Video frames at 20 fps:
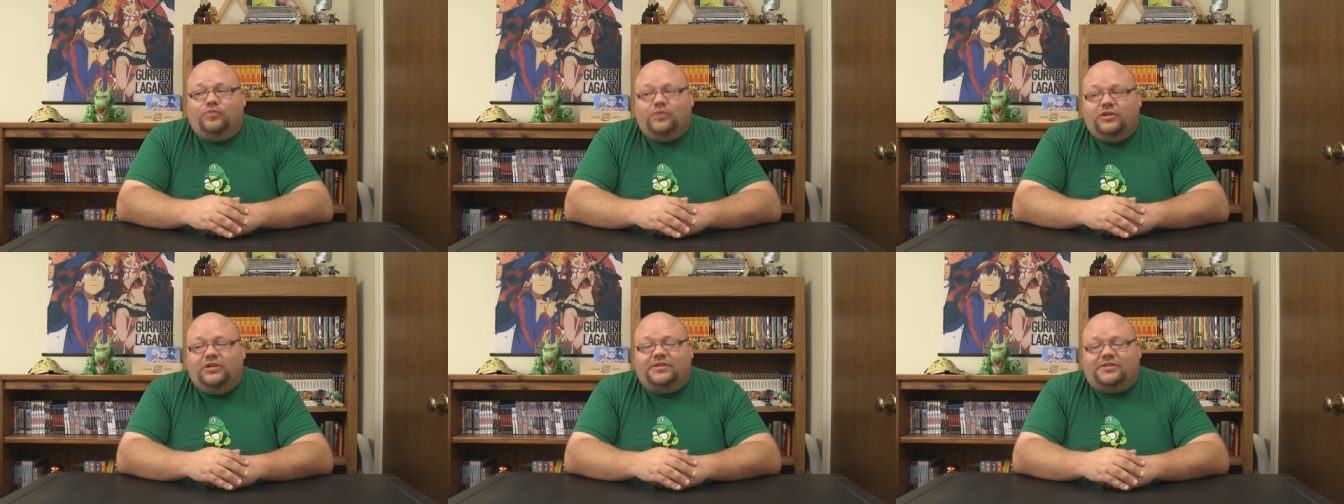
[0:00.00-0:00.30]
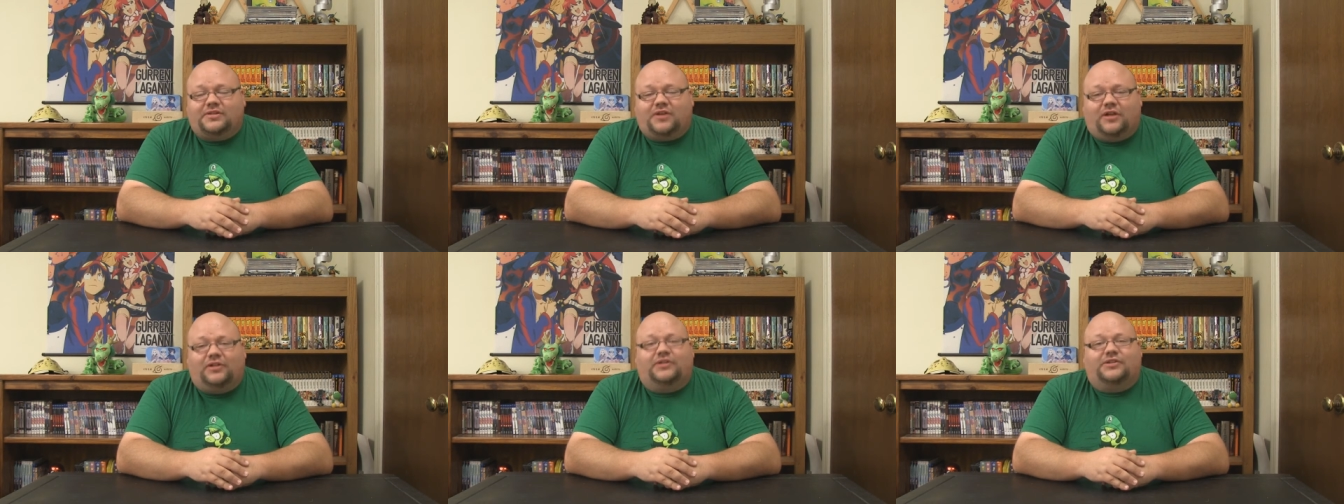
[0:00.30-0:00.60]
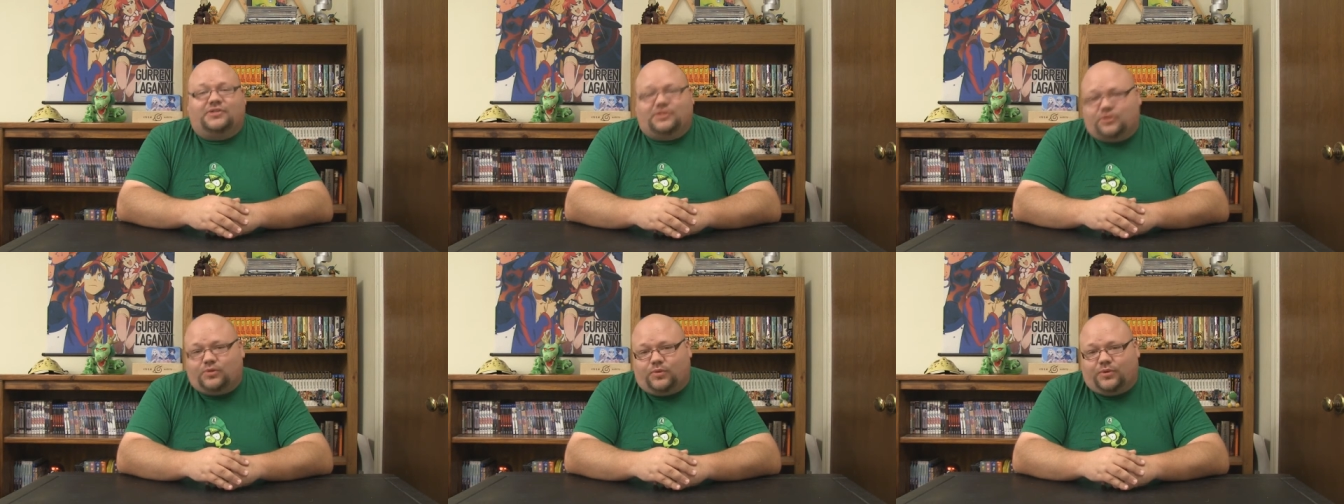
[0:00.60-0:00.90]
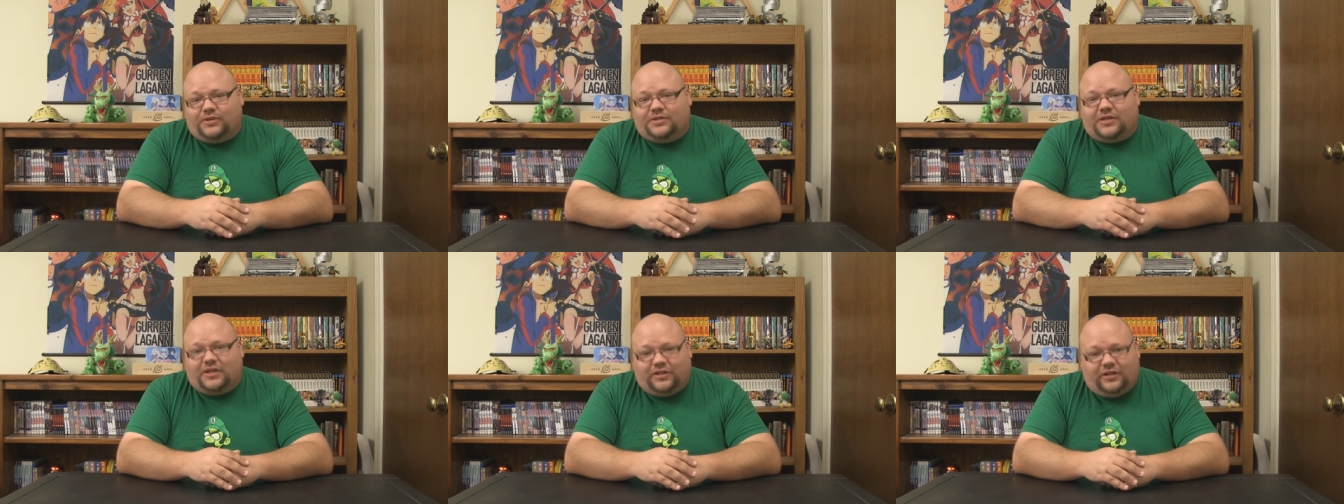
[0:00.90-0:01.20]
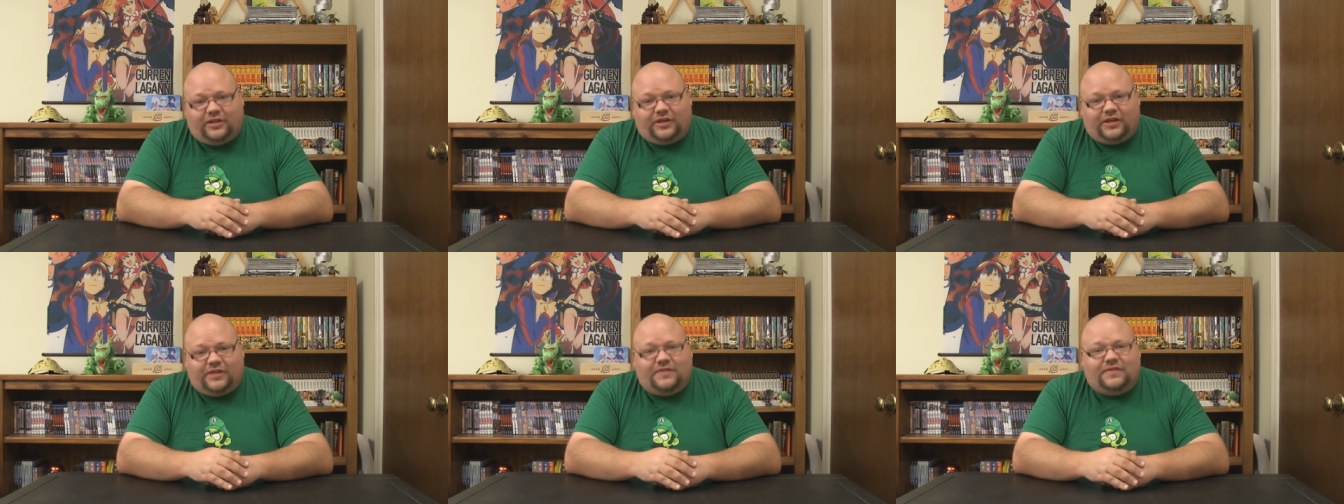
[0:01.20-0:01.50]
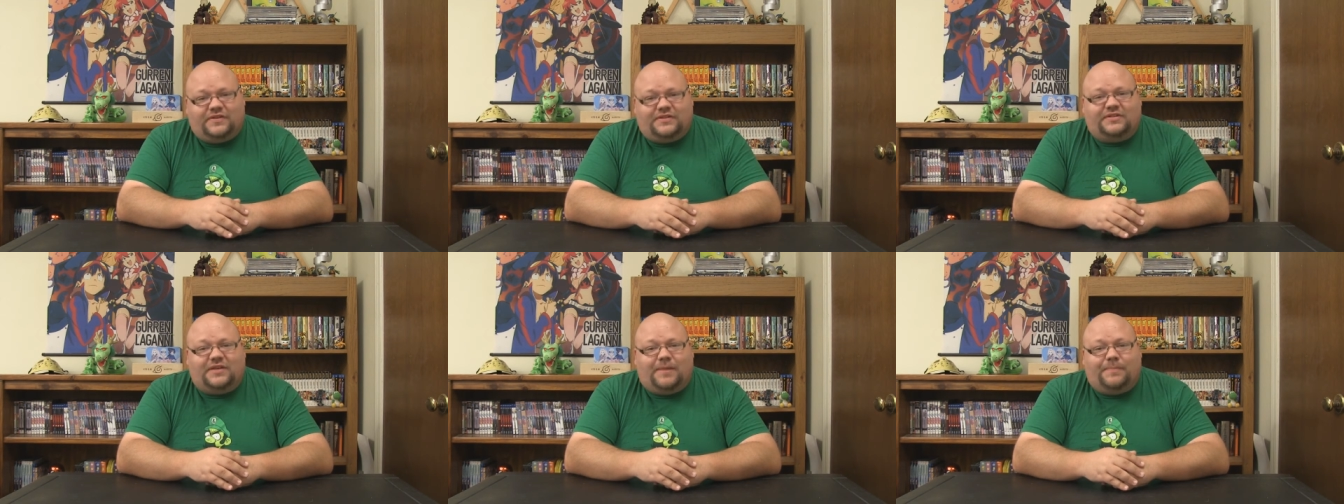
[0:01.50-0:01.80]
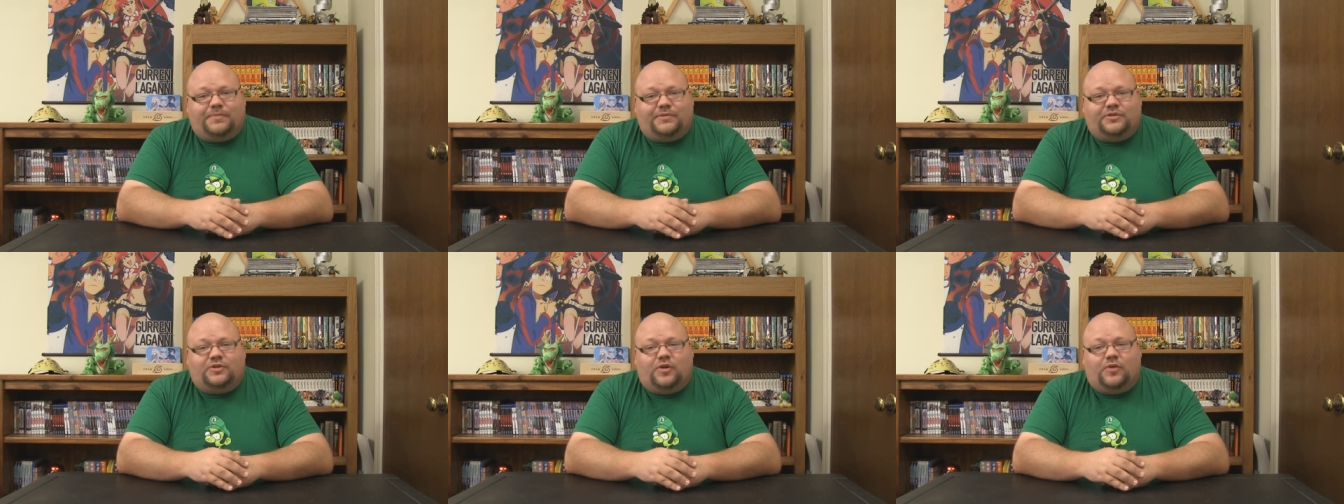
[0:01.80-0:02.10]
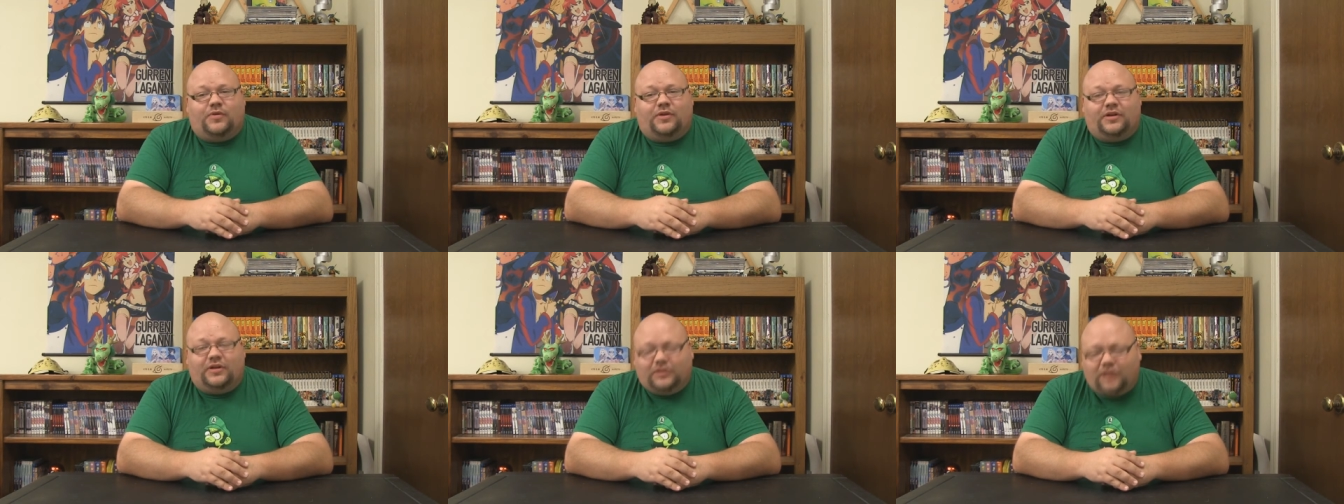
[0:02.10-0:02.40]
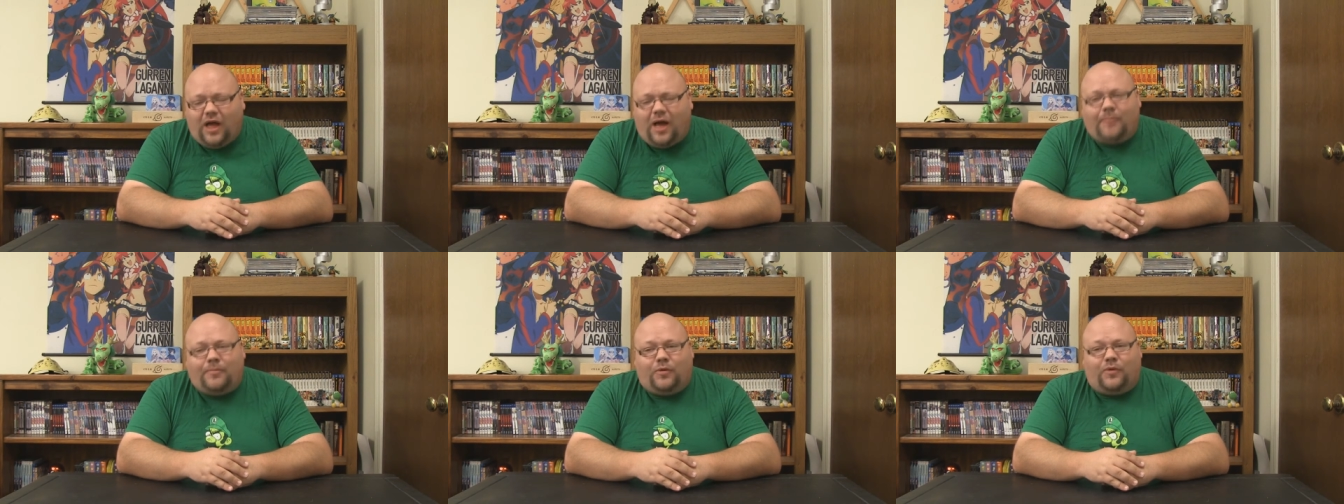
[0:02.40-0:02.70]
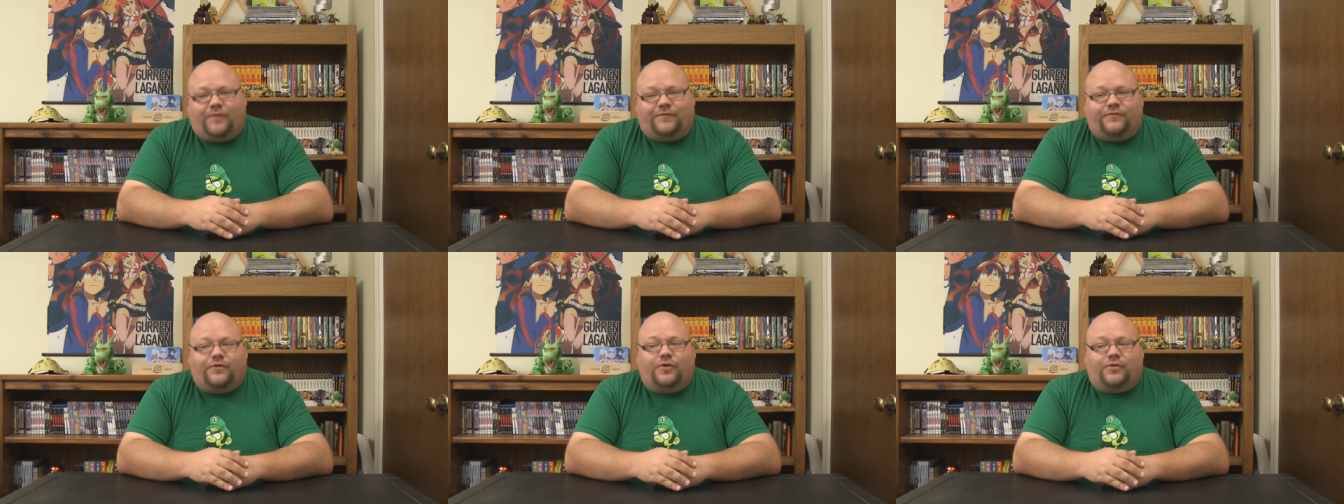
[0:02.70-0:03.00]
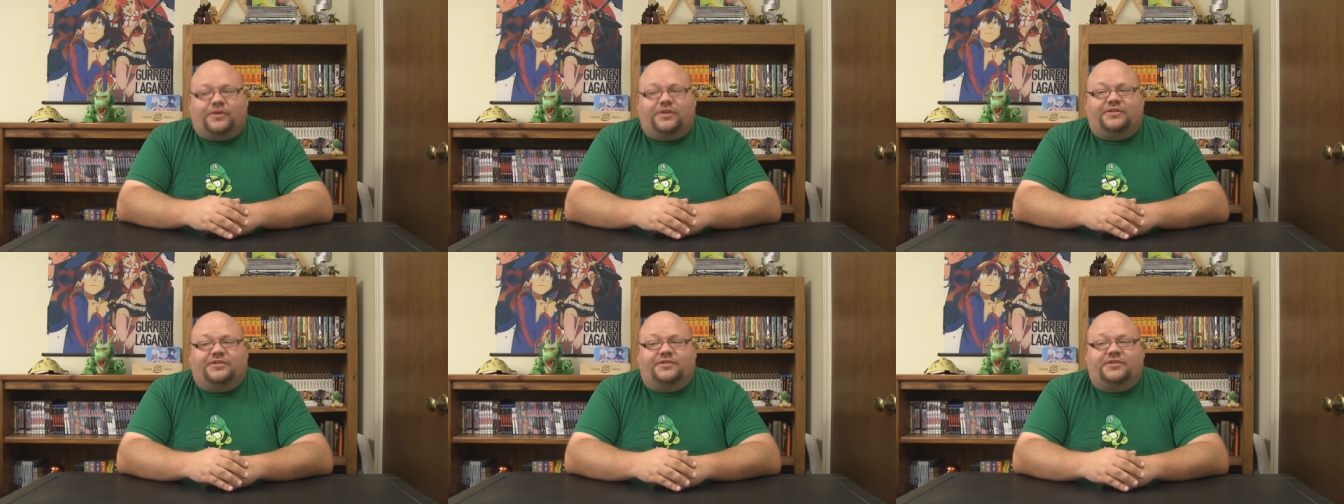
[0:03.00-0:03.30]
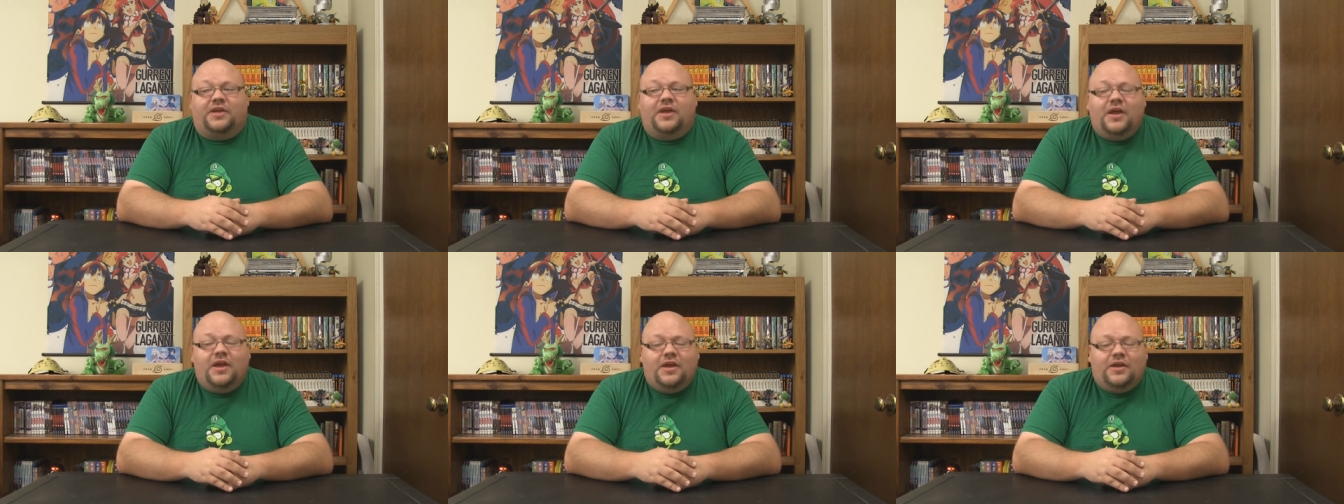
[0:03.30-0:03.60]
really solid storytelling in this episode and a lot more focus.